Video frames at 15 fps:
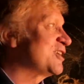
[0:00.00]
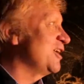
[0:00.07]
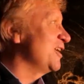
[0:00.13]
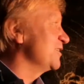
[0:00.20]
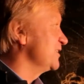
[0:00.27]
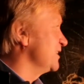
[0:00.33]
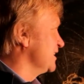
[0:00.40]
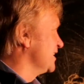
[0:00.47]

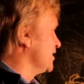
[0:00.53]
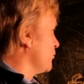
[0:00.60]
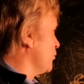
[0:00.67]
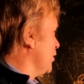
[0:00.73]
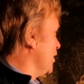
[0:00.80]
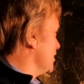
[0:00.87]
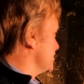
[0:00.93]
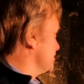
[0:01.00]
on the
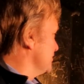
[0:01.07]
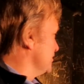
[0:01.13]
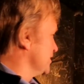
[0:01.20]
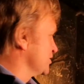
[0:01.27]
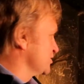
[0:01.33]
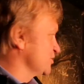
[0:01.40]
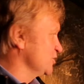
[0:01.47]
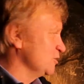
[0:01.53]
walls of
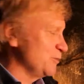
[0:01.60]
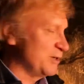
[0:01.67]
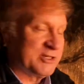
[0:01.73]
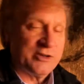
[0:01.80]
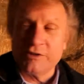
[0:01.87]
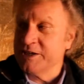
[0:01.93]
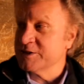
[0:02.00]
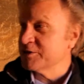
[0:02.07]
this tomb, we
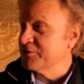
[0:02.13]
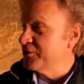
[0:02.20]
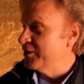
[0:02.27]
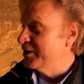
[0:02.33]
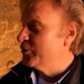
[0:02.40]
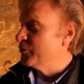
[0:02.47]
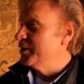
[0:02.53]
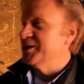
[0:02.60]
know these are
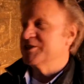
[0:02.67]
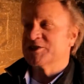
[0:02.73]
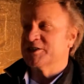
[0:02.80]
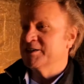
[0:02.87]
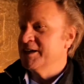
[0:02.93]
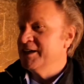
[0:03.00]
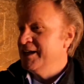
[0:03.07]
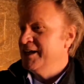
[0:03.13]
fairly recent.